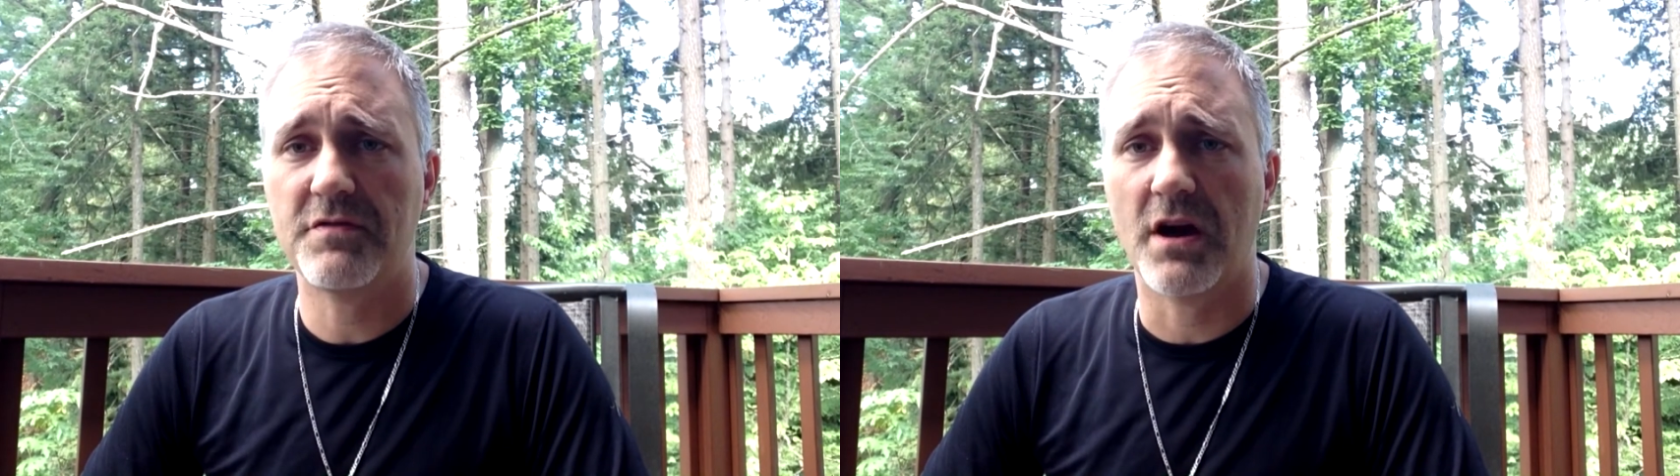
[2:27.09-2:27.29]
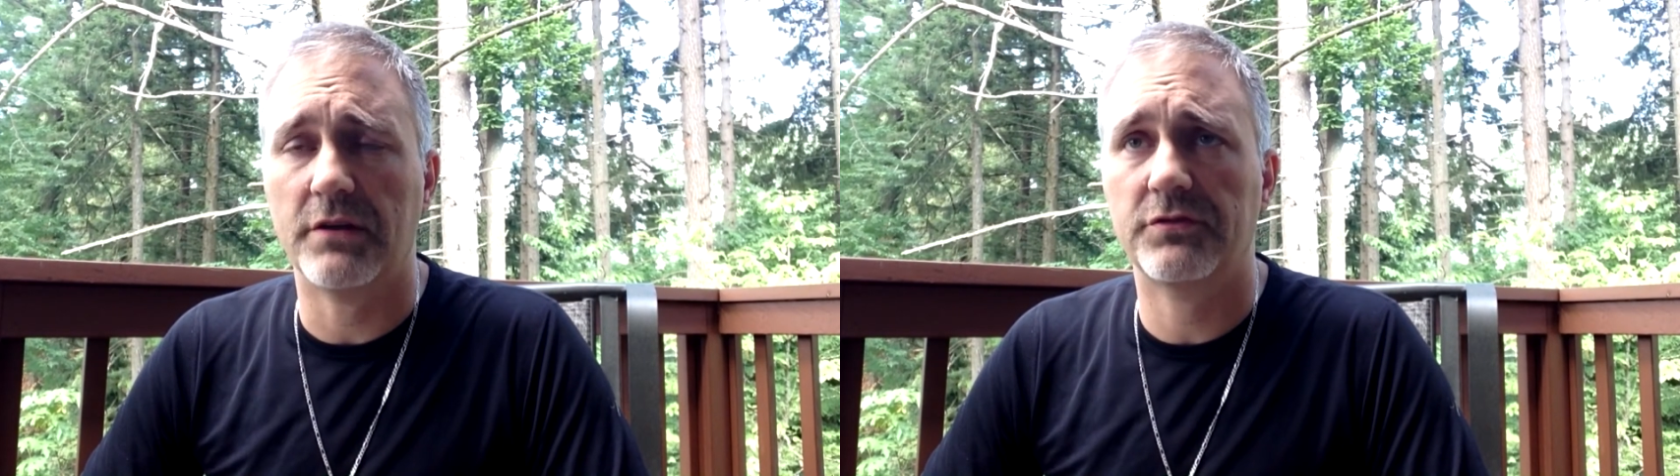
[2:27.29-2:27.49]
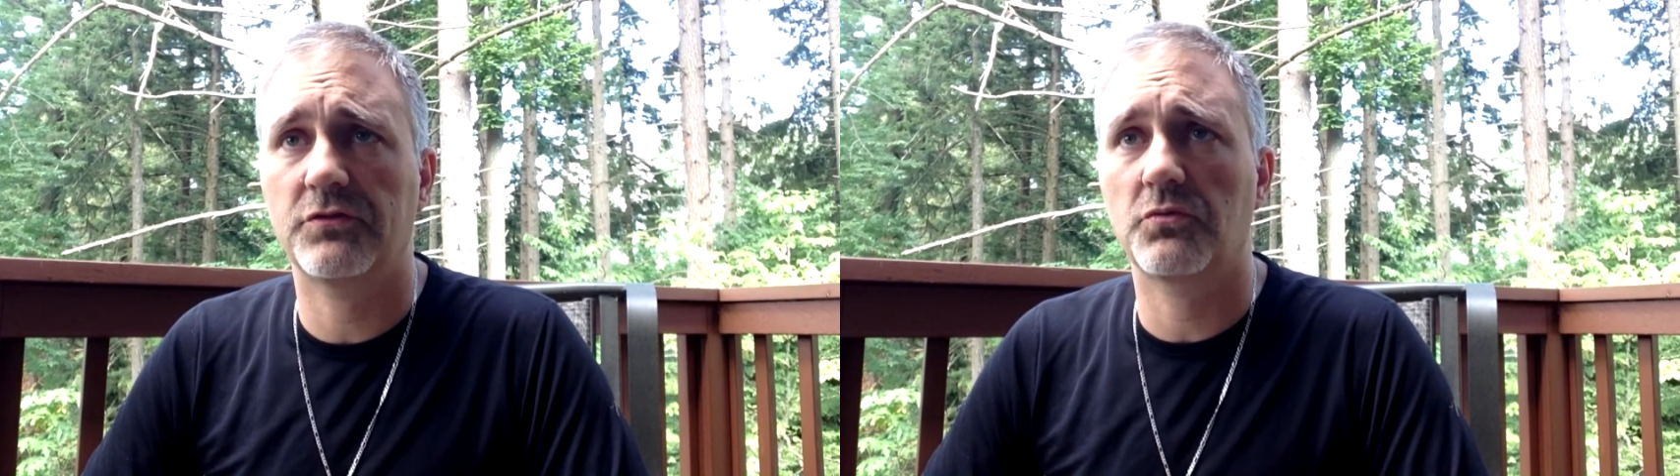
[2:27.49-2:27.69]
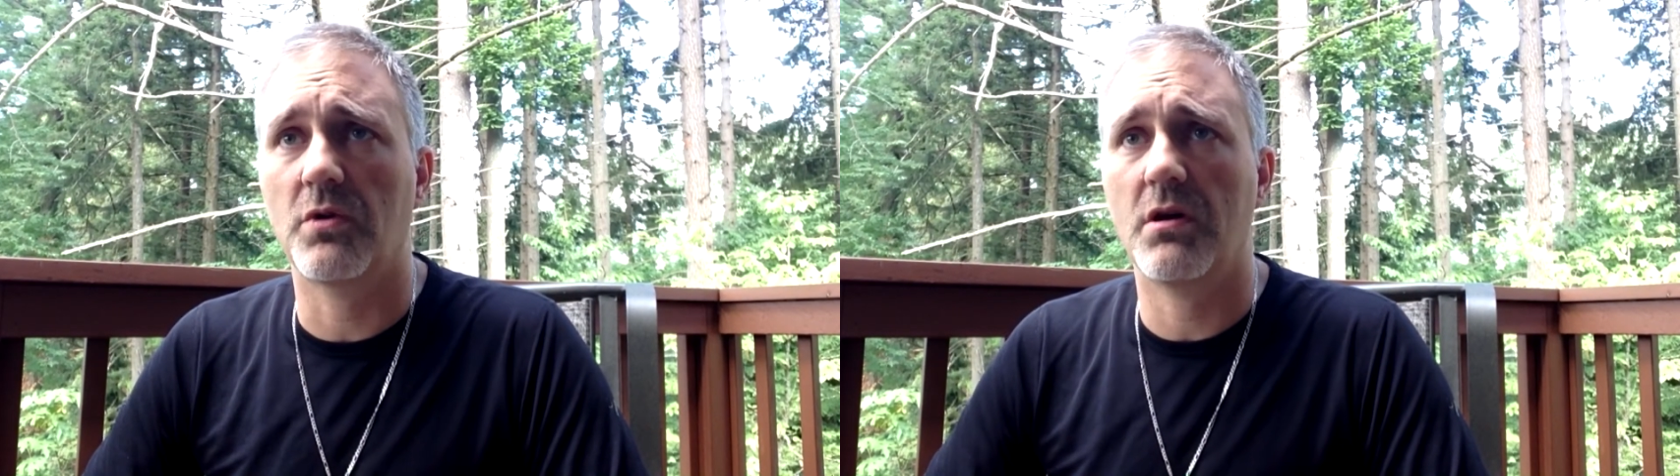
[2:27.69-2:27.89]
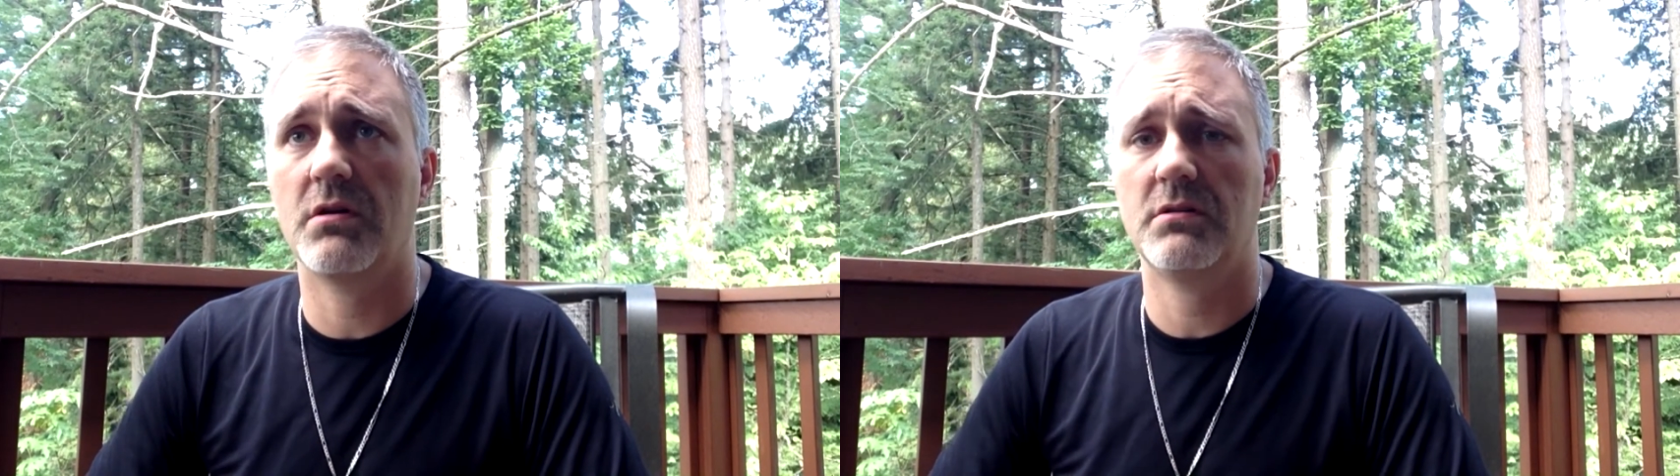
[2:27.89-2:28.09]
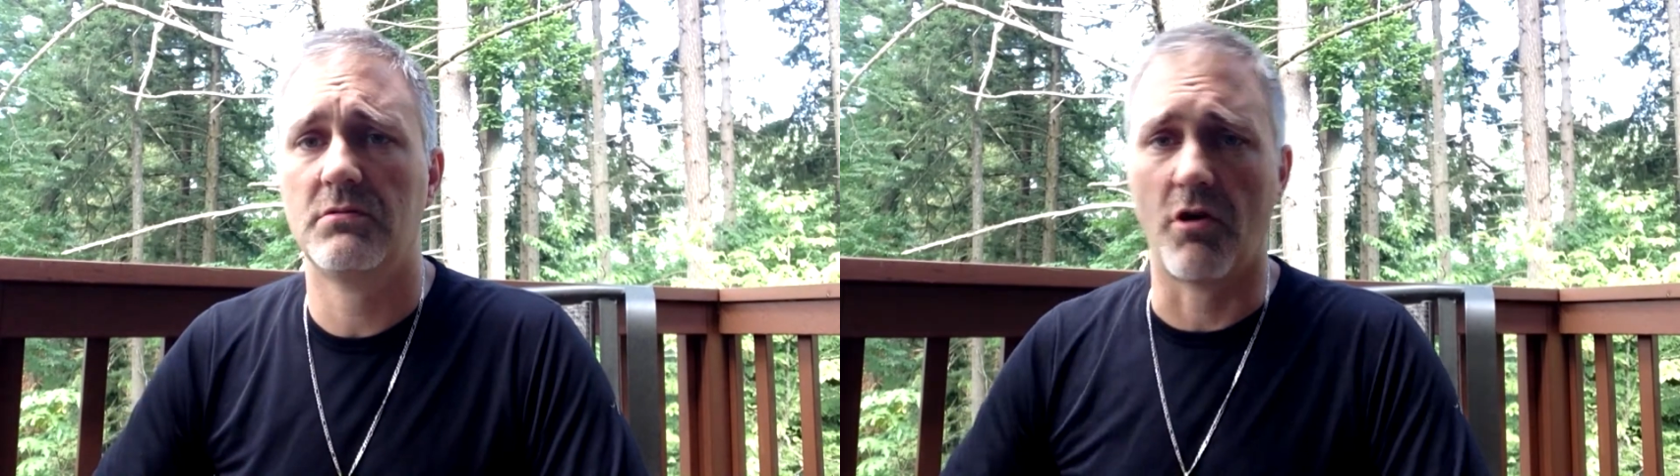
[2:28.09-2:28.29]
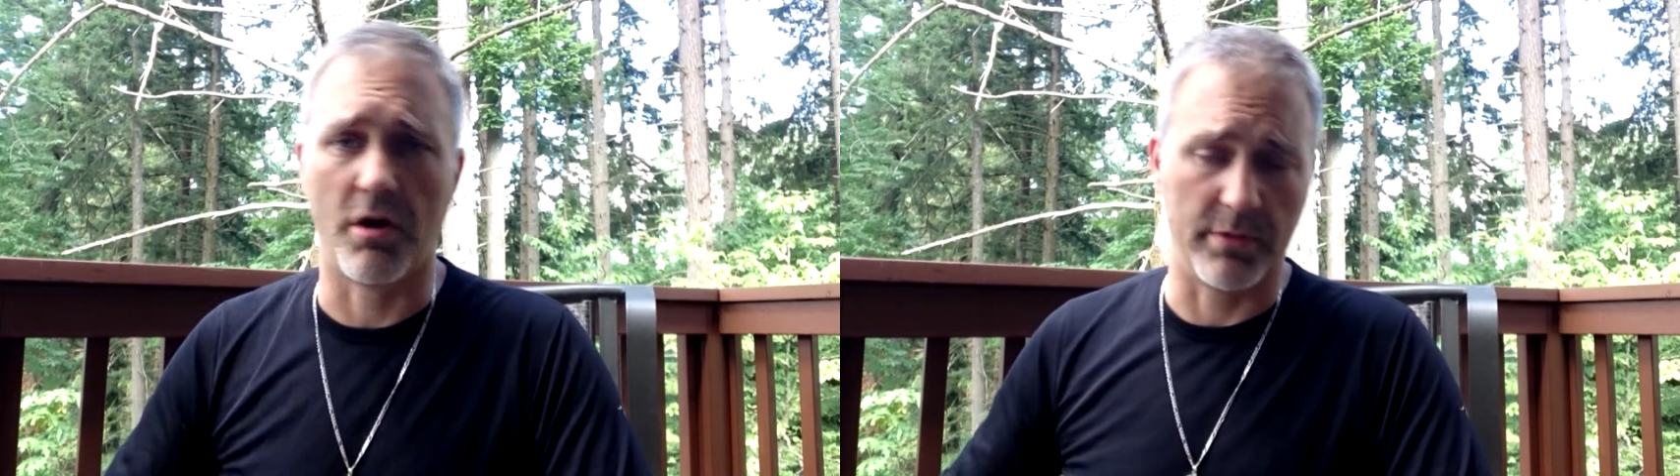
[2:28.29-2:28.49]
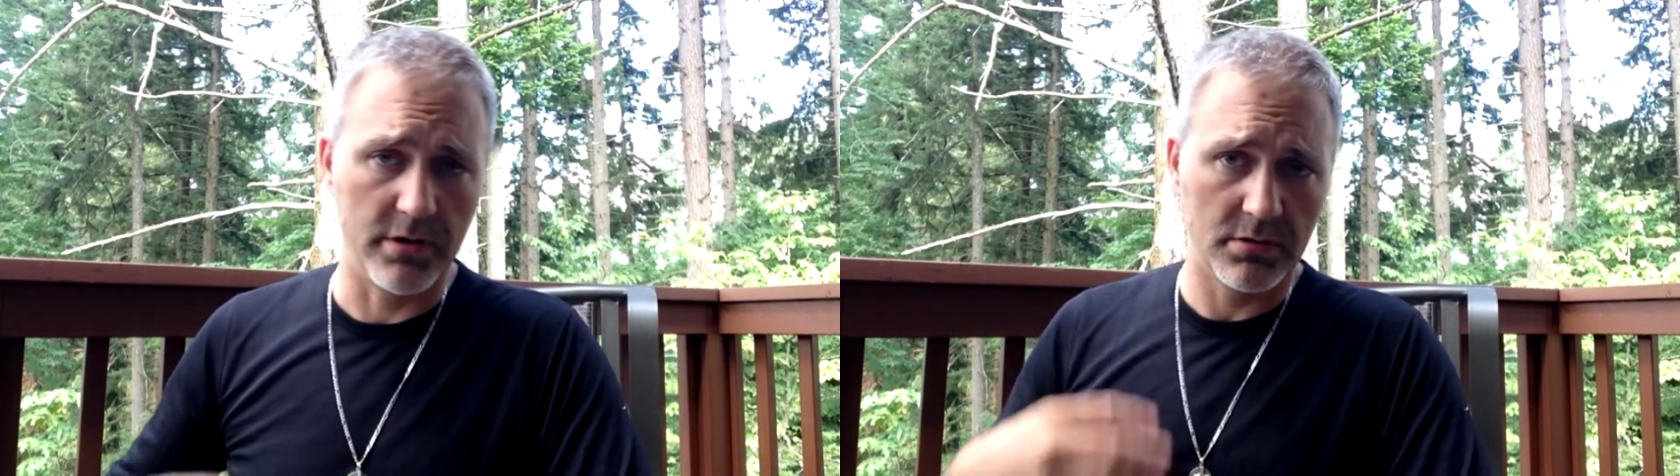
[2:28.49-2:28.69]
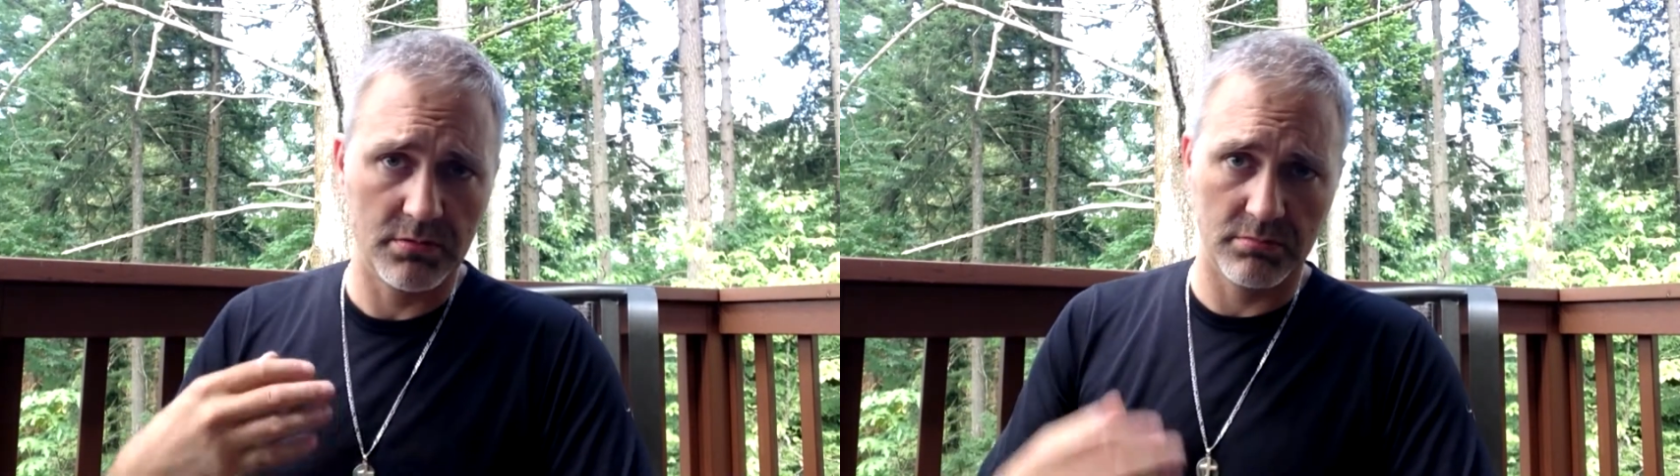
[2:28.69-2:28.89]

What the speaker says: got strong armor,